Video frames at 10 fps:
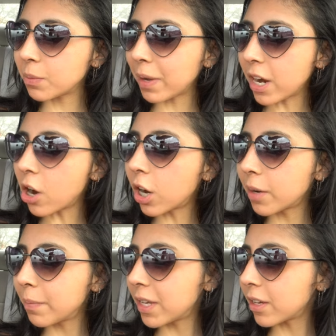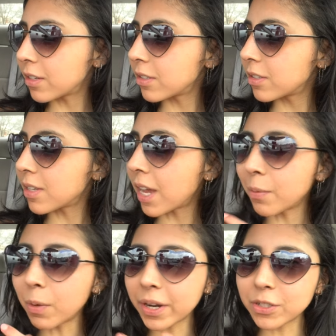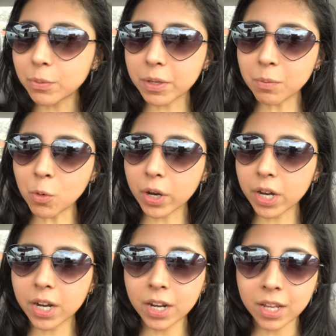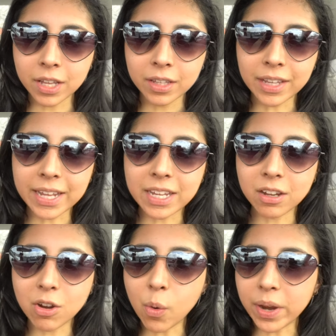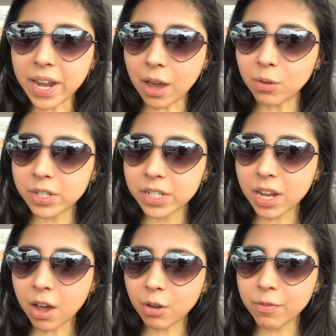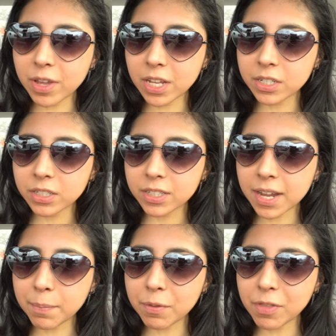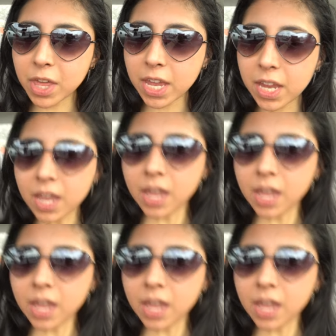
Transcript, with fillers: in my car because I wanted to be more like going out outfit type of thing.